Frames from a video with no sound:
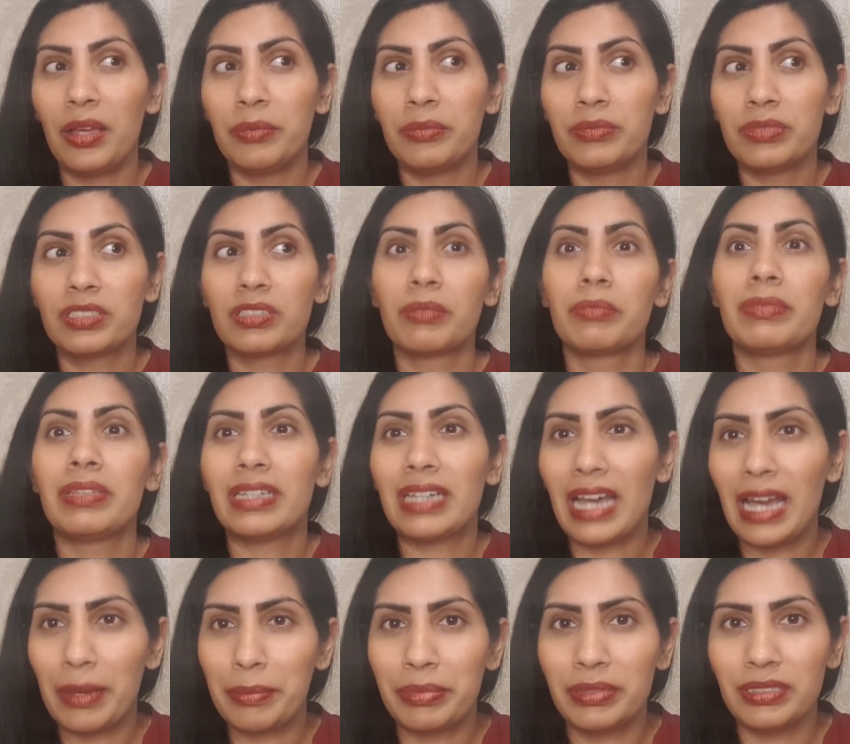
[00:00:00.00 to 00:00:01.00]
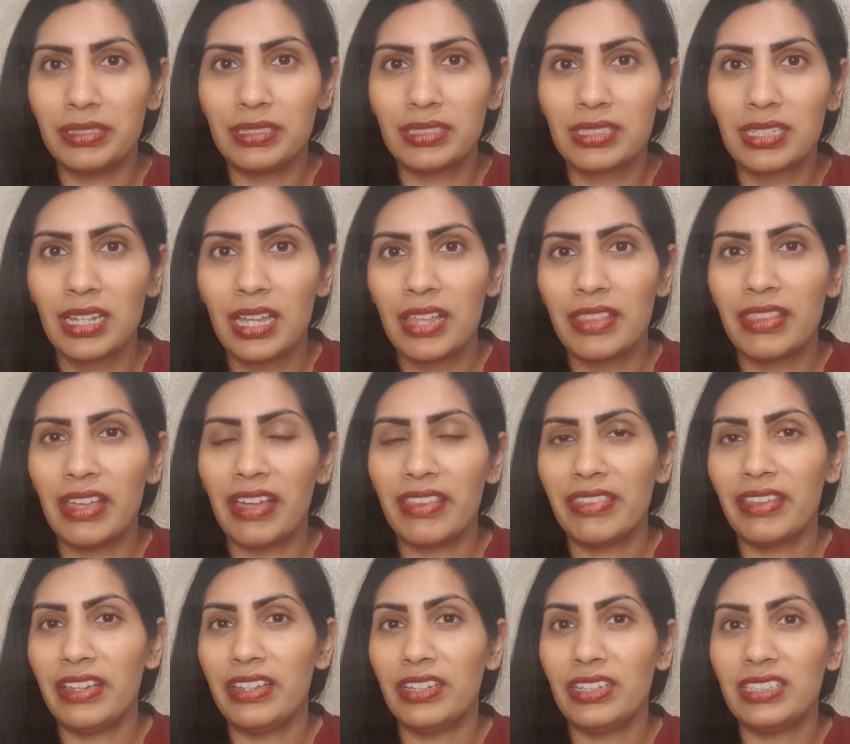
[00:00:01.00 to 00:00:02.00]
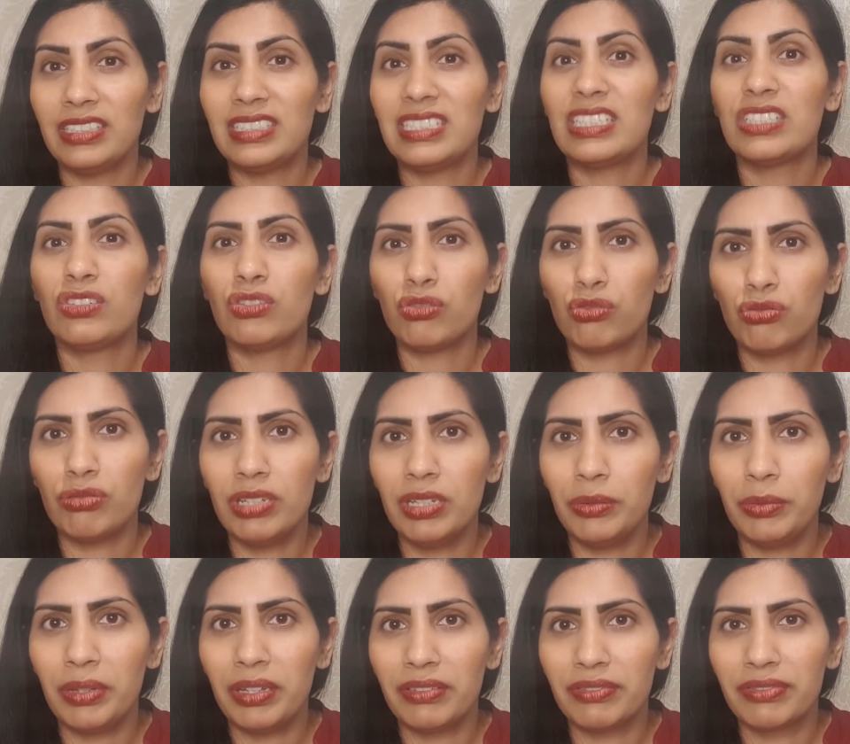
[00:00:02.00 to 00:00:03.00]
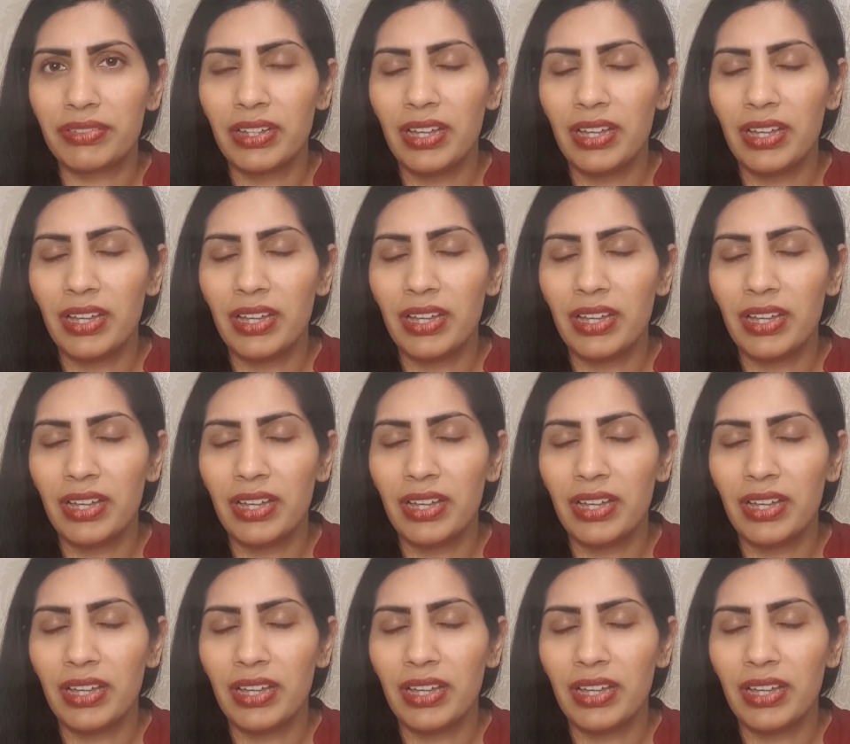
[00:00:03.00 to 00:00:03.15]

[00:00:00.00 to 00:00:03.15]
something happens that they disagree with.